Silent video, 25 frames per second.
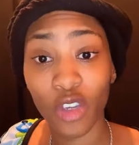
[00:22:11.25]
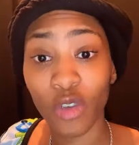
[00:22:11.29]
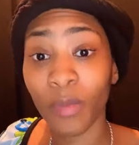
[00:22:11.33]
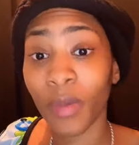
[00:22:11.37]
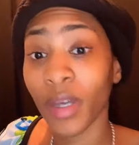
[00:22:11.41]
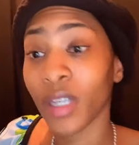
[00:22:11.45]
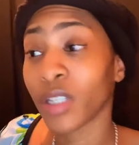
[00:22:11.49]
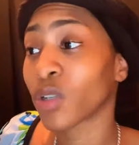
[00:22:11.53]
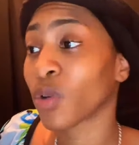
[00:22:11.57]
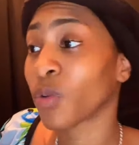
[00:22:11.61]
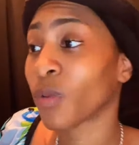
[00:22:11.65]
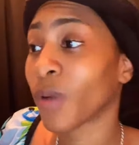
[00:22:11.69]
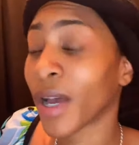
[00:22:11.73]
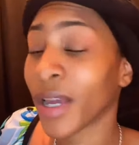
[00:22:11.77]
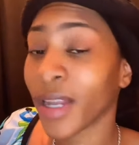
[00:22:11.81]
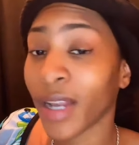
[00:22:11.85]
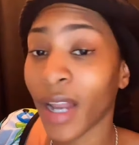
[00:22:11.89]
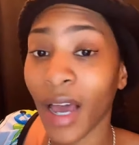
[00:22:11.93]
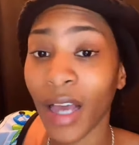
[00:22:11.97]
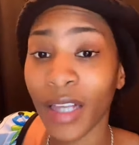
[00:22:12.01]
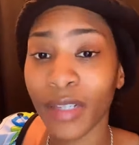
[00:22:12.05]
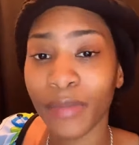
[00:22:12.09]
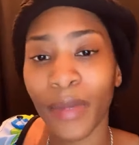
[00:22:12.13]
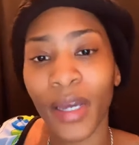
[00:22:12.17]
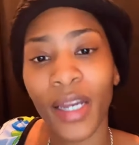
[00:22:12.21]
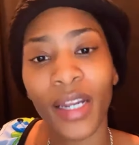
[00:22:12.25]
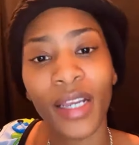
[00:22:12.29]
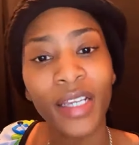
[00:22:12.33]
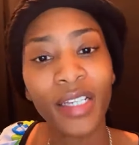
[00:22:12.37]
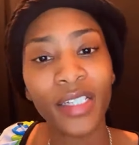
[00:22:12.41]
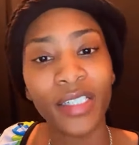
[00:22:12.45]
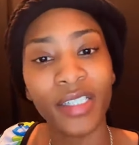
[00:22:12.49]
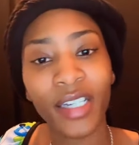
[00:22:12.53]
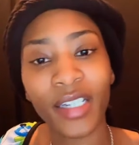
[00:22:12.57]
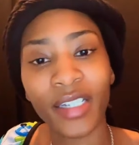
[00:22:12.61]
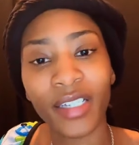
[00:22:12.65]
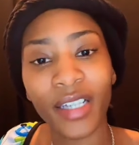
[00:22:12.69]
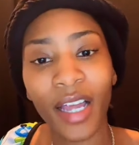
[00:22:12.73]
And you make some white lives
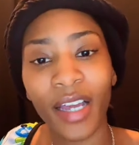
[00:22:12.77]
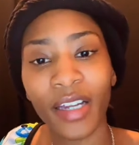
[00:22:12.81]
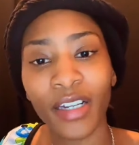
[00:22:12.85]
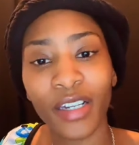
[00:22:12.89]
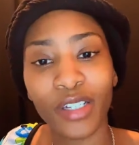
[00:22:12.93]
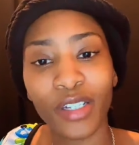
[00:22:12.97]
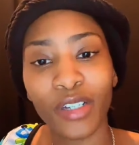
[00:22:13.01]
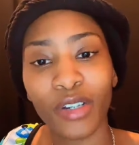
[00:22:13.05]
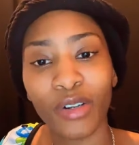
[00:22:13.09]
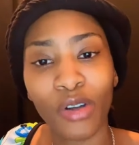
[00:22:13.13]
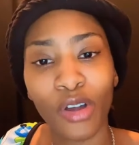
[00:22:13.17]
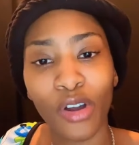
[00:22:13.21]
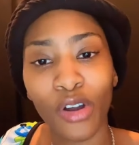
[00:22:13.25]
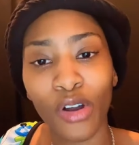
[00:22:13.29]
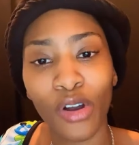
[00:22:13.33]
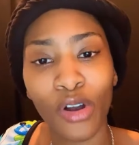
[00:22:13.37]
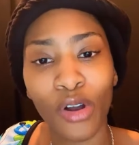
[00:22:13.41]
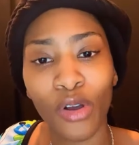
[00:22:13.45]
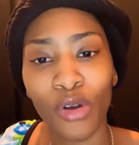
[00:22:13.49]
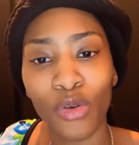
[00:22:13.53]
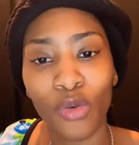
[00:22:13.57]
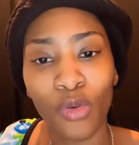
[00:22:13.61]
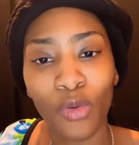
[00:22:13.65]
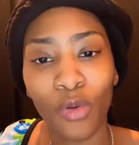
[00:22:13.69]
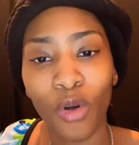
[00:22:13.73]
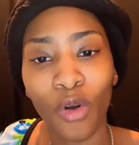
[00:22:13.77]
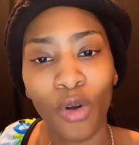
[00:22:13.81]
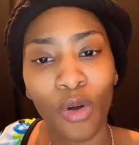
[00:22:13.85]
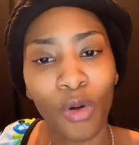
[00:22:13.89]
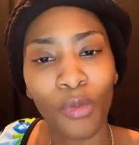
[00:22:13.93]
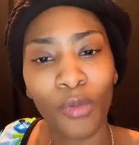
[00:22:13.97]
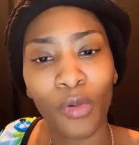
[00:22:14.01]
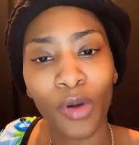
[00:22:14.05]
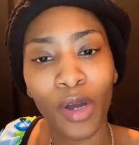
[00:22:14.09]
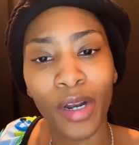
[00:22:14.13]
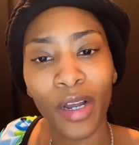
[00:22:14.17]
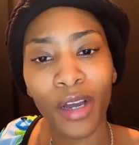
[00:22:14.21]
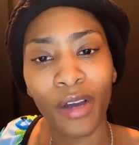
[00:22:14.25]
matter. It's just like the little girl who,
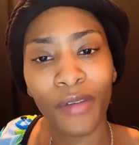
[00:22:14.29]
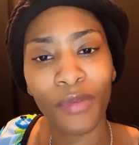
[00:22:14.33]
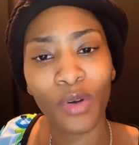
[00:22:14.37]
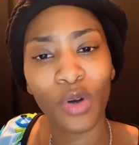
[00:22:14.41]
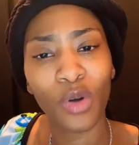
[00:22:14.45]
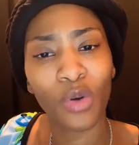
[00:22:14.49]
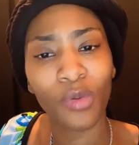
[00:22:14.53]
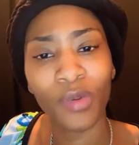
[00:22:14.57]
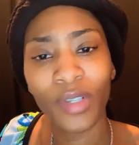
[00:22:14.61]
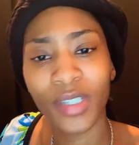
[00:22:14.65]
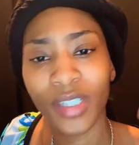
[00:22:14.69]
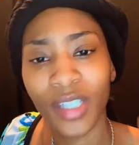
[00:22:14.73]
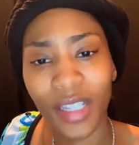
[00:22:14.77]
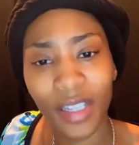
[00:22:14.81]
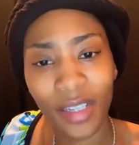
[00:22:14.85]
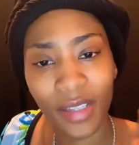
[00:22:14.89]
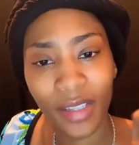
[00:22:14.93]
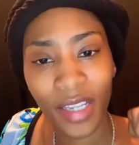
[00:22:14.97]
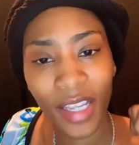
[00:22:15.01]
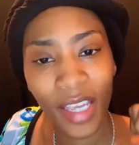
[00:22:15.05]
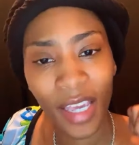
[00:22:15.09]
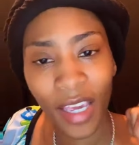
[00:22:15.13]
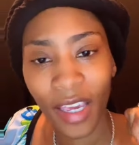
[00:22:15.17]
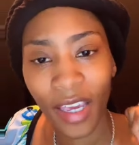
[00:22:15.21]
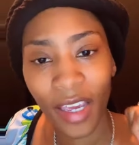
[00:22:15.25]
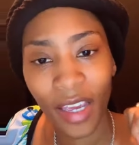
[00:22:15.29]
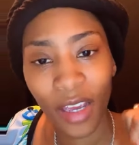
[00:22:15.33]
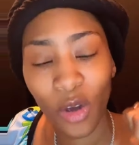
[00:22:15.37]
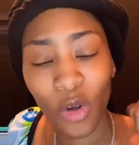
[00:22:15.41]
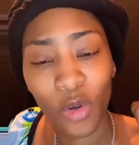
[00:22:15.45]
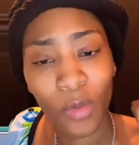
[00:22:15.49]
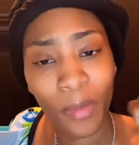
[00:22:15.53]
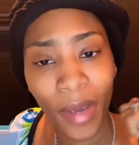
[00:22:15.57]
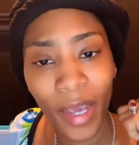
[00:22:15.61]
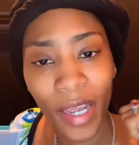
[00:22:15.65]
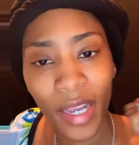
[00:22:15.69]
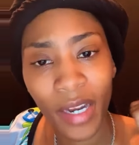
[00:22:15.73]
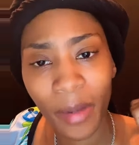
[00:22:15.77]
or whatever, who was the
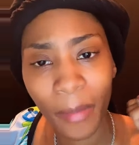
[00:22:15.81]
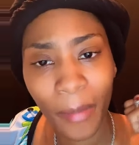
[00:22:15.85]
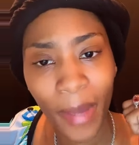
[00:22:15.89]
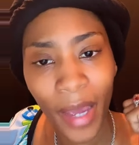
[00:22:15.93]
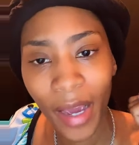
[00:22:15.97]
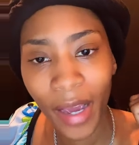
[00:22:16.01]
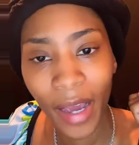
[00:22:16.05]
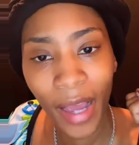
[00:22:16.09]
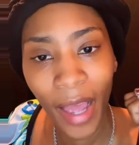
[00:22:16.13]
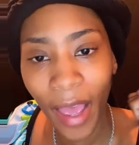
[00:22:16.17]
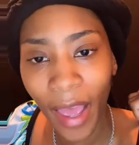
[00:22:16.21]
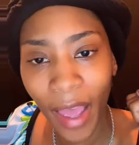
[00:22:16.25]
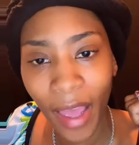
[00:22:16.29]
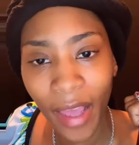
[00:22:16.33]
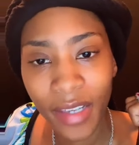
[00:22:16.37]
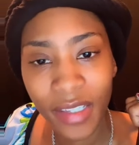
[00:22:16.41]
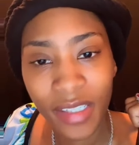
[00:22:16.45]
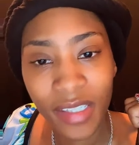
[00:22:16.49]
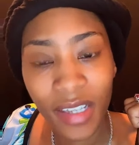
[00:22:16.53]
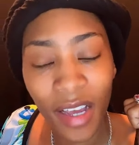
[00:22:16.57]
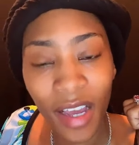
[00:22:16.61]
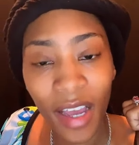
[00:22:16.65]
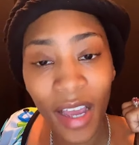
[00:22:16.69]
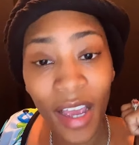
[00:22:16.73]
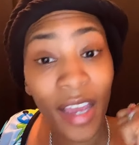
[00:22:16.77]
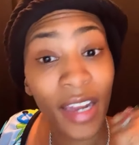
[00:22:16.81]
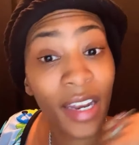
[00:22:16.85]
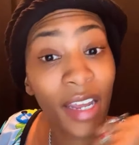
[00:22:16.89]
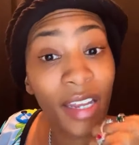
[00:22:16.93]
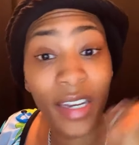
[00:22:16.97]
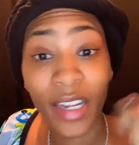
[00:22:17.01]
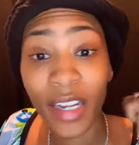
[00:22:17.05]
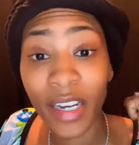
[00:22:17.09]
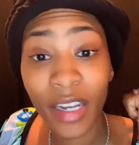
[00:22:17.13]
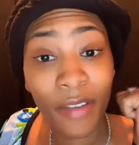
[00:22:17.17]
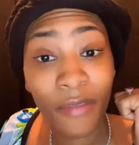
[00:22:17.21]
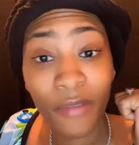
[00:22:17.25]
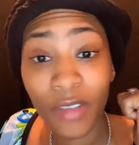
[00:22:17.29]
kid who made the MAGA hats.
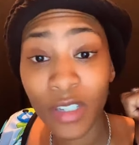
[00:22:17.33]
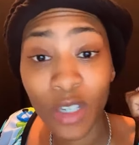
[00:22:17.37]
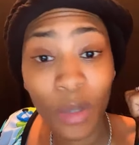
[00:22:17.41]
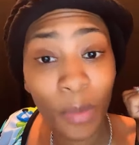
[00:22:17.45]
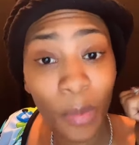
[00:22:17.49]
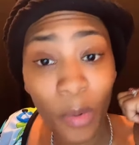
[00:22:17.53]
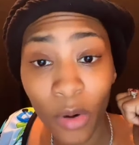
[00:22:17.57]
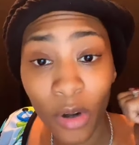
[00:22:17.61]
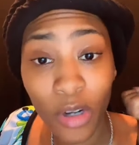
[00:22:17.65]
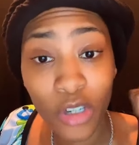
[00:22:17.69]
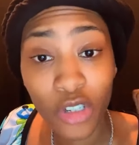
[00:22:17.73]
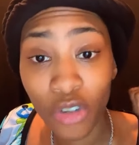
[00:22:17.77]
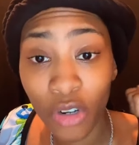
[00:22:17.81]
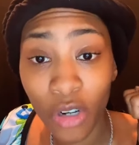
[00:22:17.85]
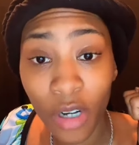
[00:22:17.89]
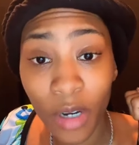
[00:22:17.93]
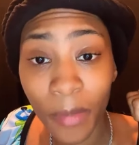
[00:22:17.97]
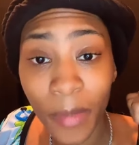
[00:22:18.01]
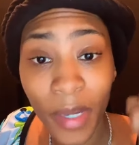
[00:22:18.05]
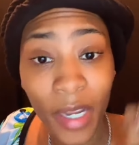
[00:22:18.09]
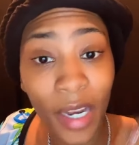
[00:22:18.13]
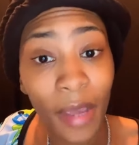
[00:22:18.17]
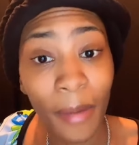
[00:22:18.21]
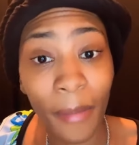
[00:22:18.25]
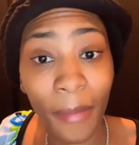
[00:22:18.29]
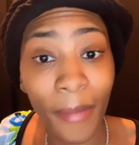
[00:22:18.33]
And they didn't even support Trump.